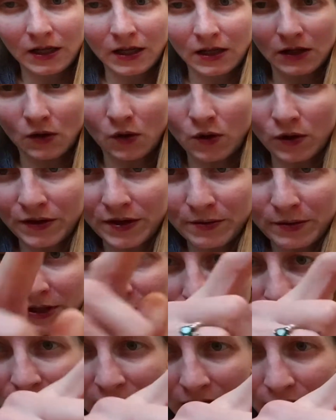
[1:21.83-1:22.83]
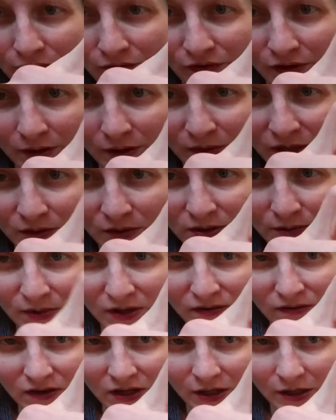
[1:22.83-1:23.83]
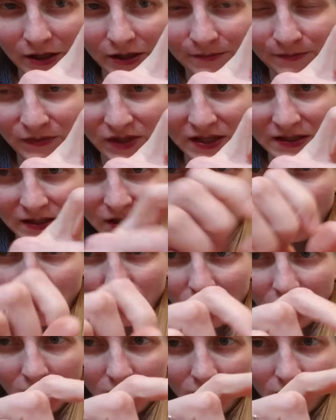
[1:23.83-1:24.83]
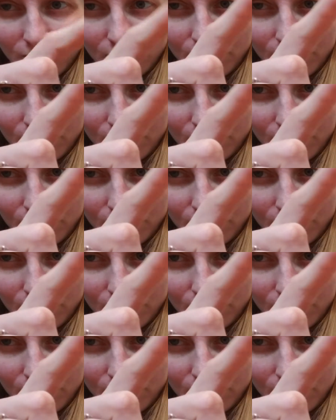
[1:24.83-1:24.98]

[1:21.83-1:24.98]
and hold the plunger down firmly with my finger because it will